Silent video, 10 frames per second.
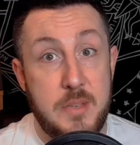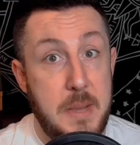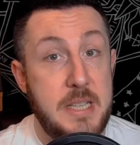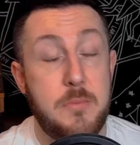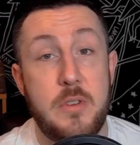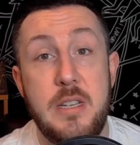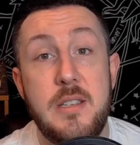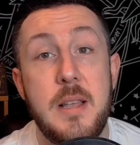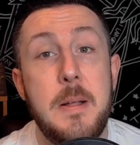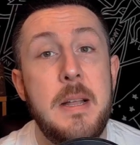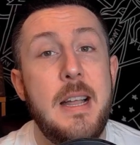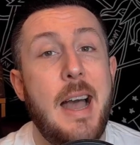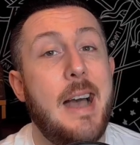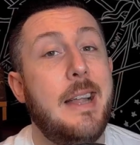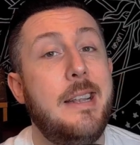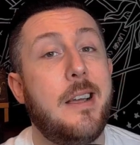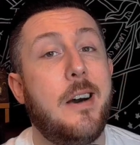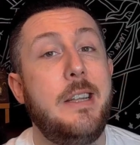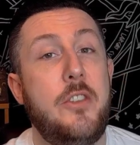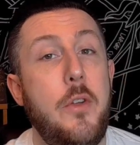Space Marines. And
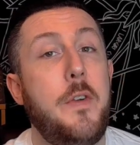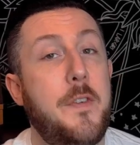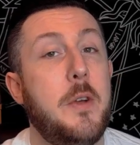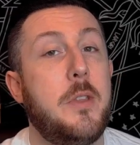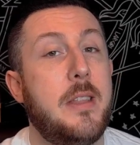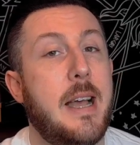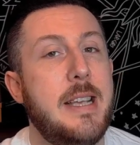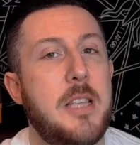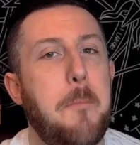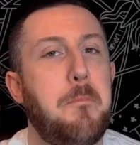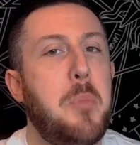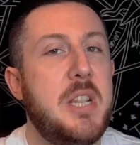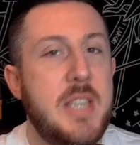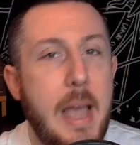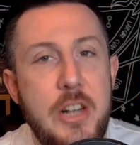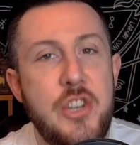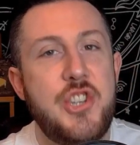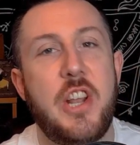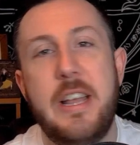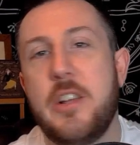I do feel that that is
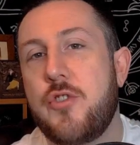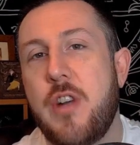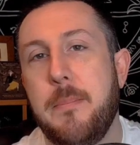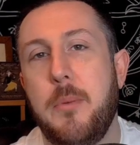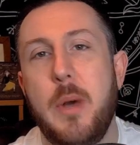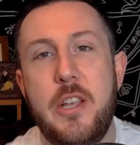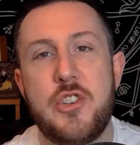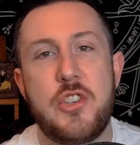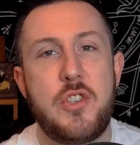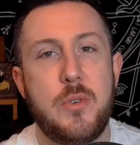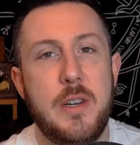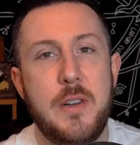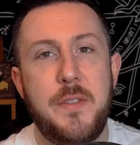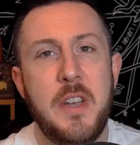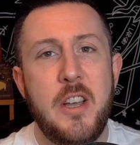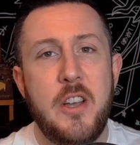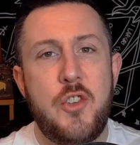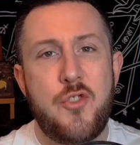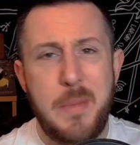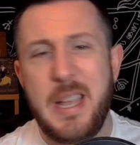potentially a trap where you're just sort of
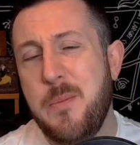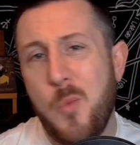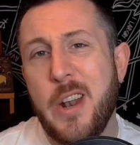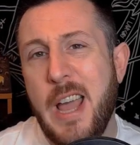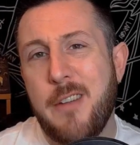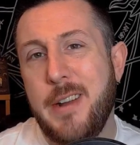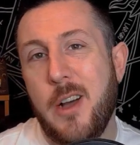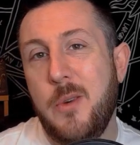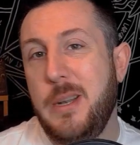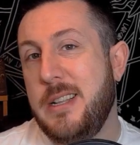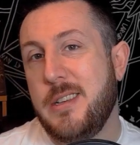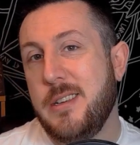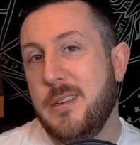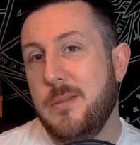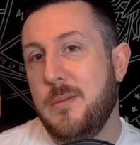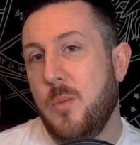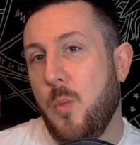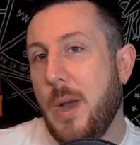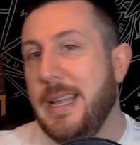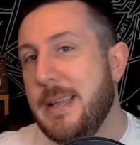trimming in one area only to
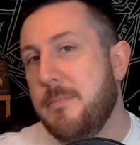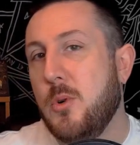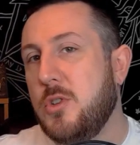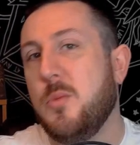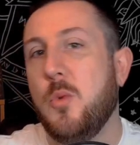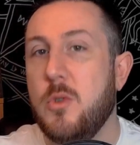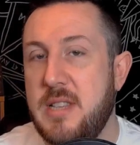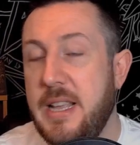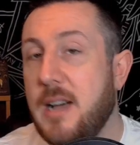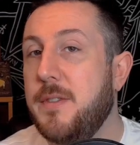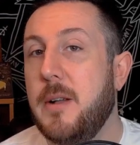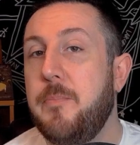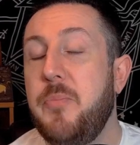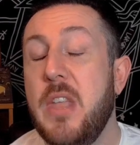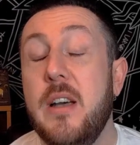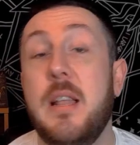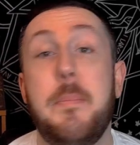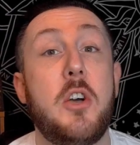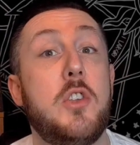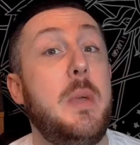weight it more towards the other. Now,
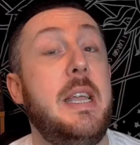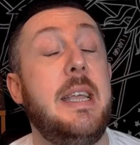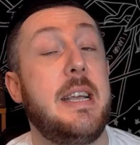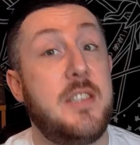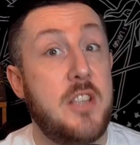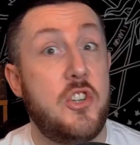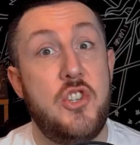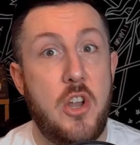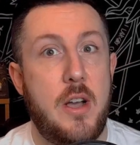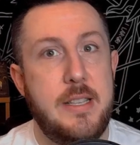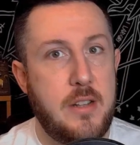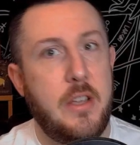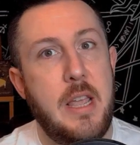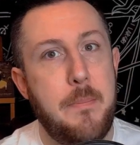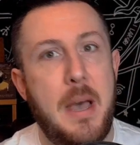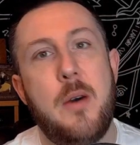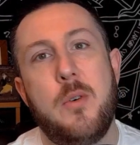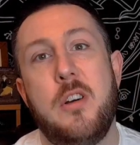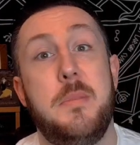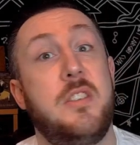because we can get such nice looking
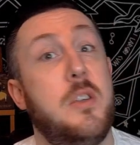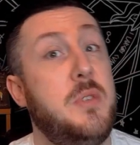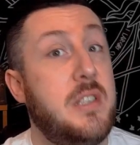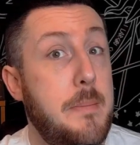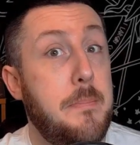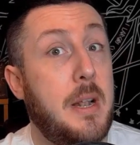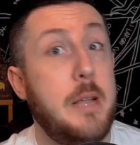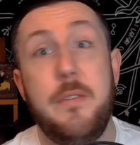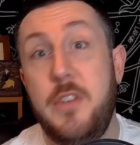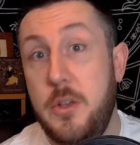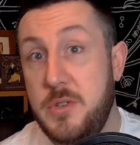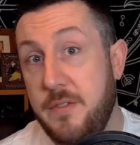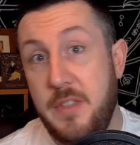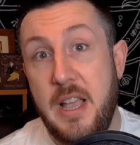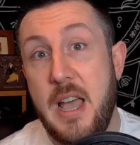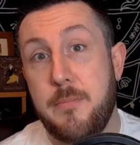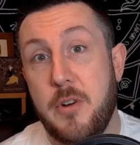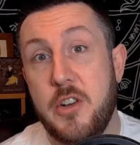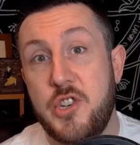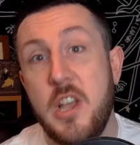power armor so simply with use of the
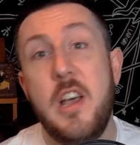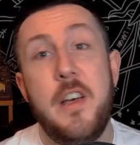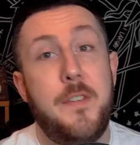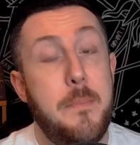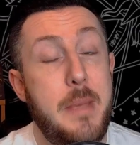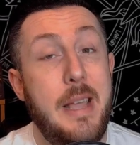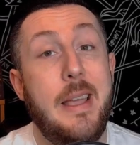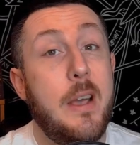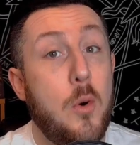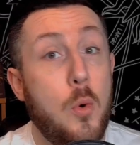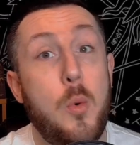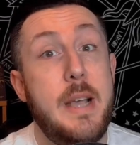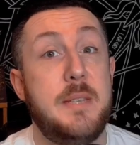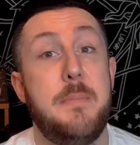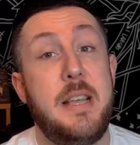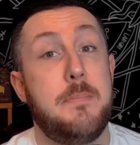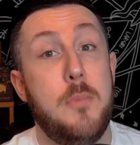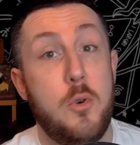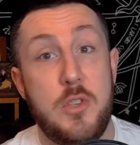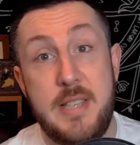airbrush, for me it always makes
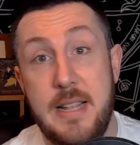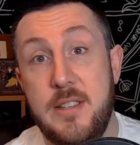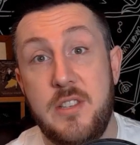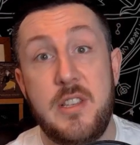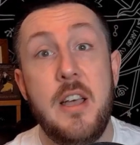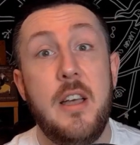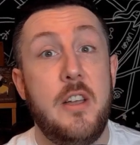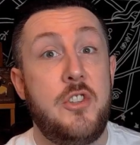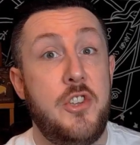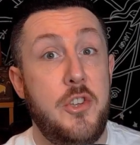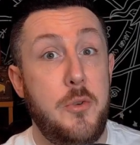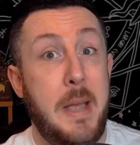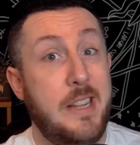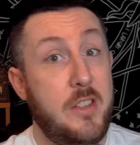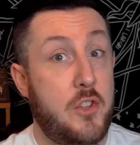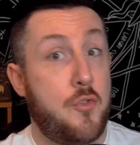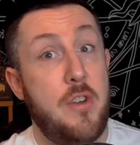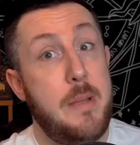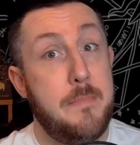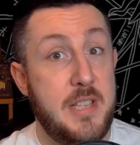more sense to paint the
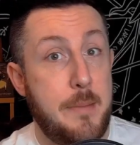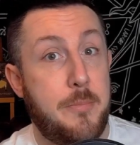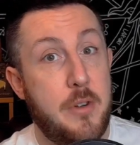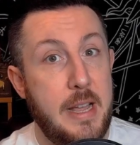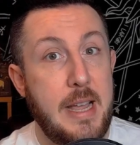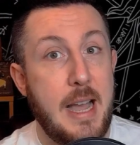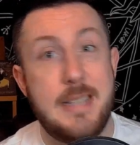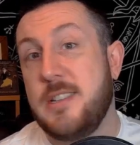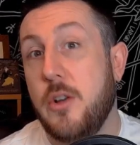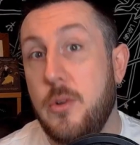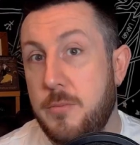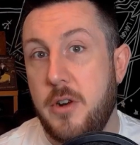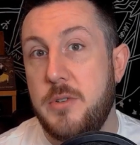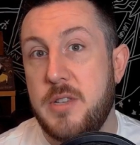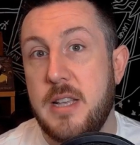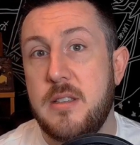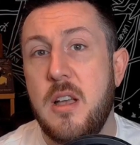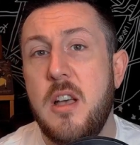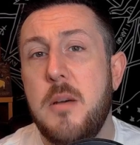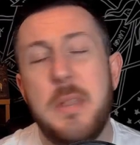trim separately as its own process.
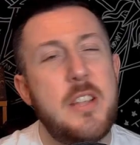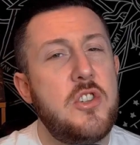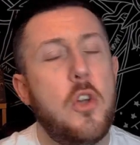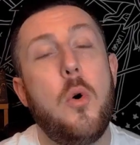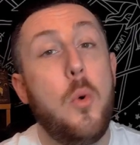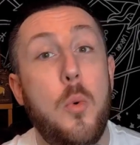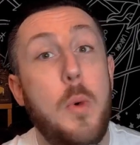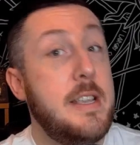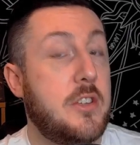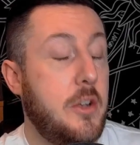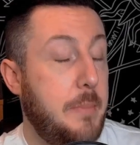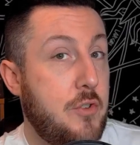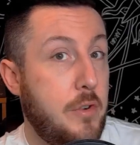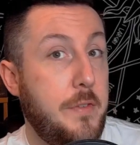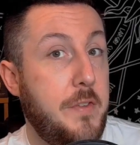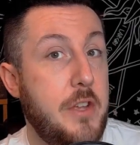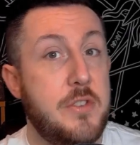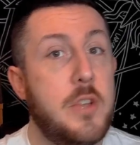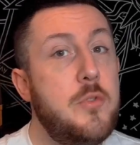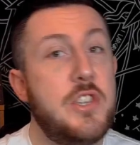But that's not always going to be true for you,
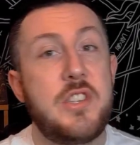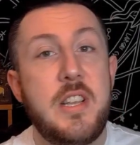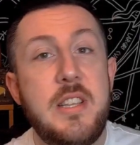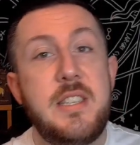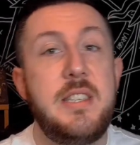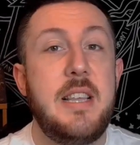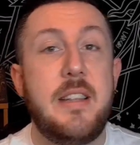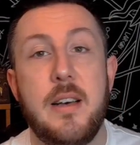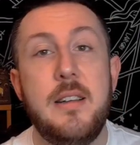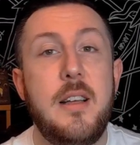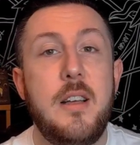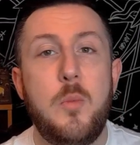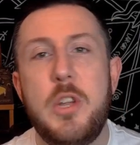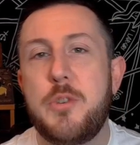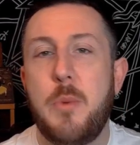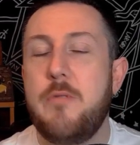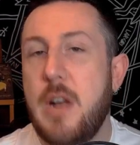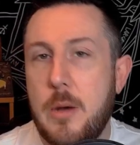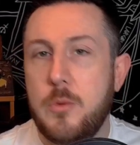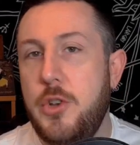so just consider which way
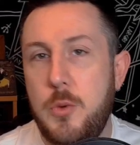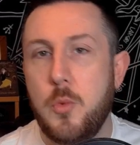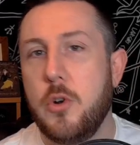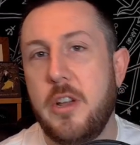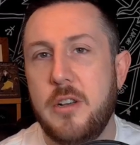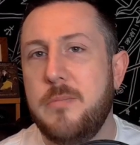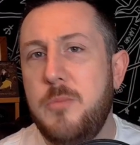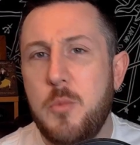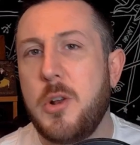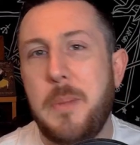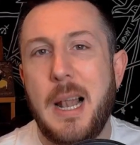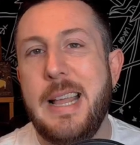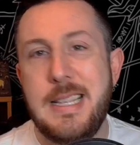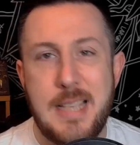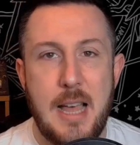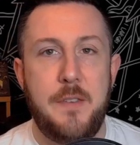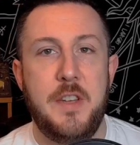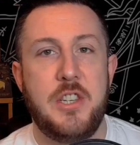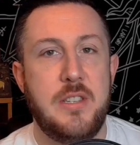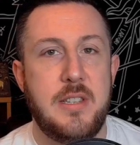round you want to place that
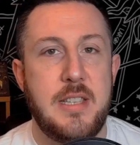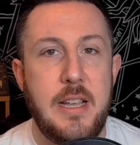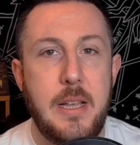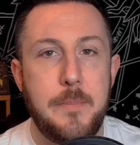efficiency.